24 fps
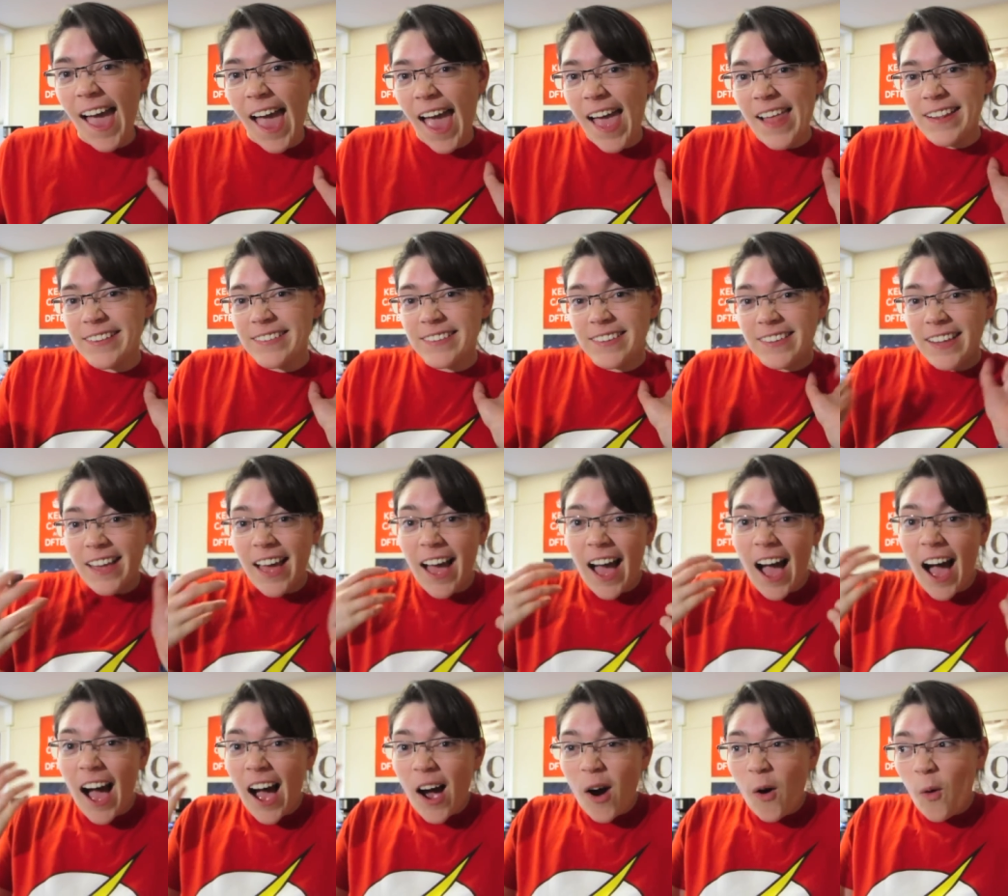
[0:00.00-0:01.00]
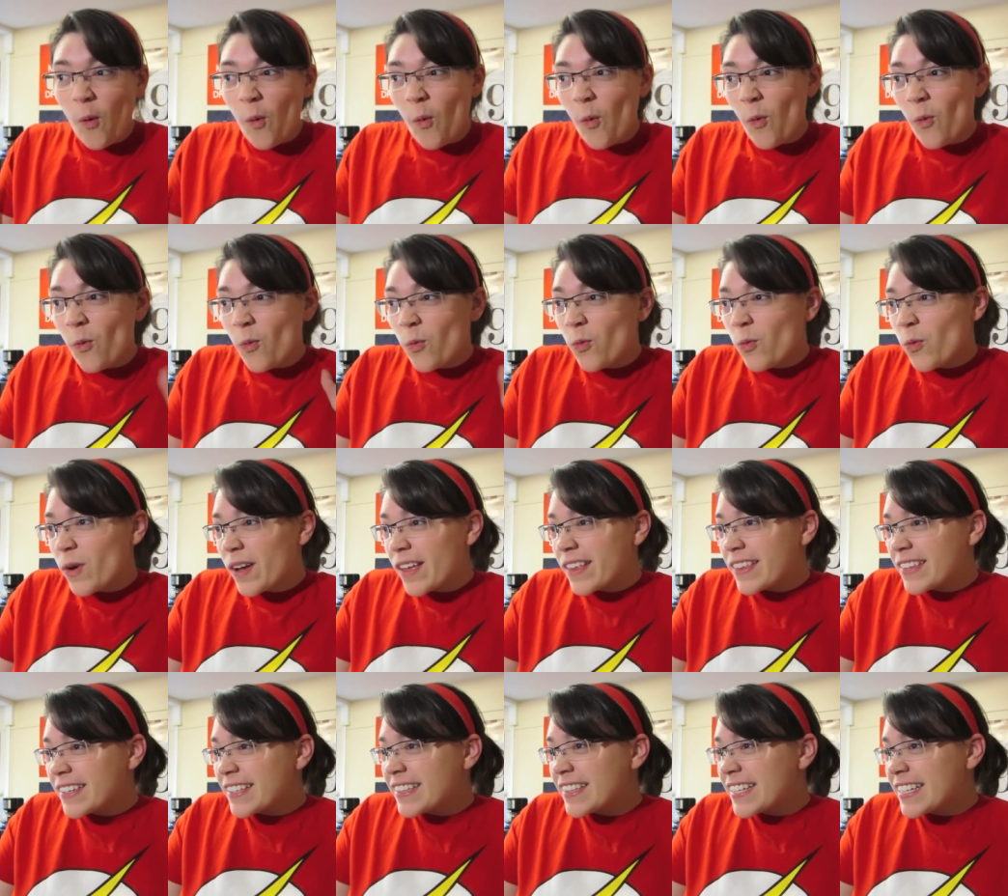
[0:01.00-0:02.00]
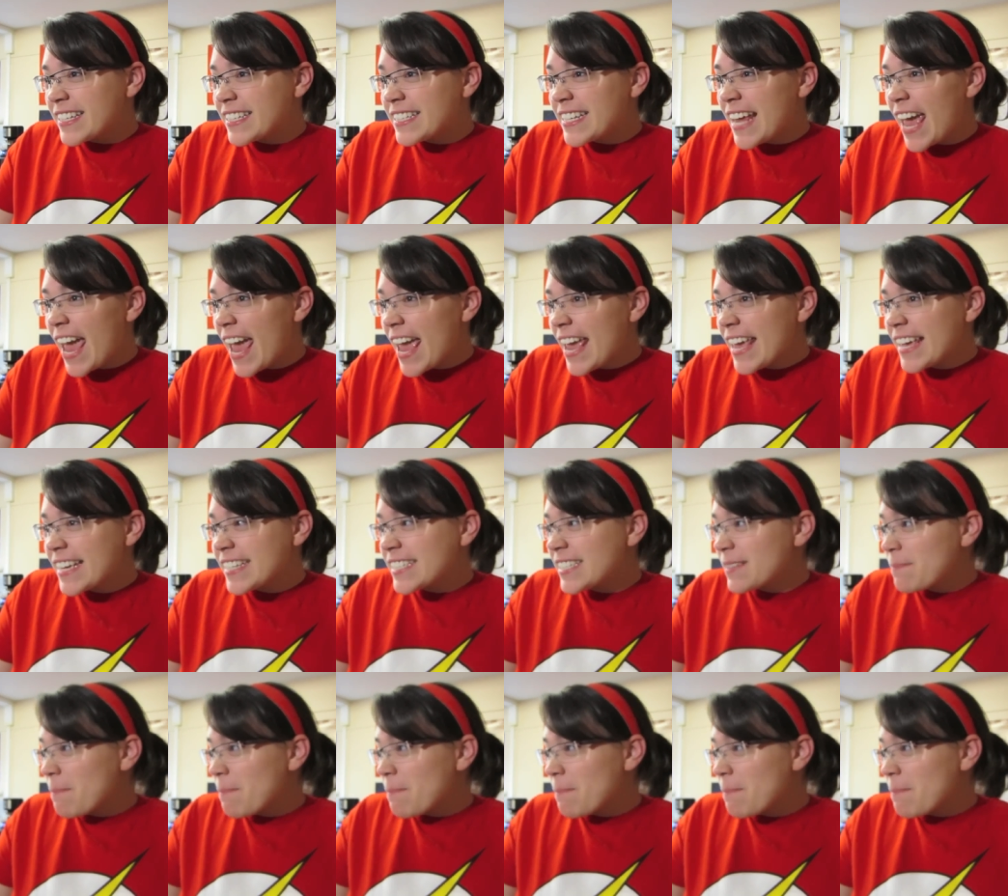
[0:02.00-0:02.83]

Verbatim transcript: and today is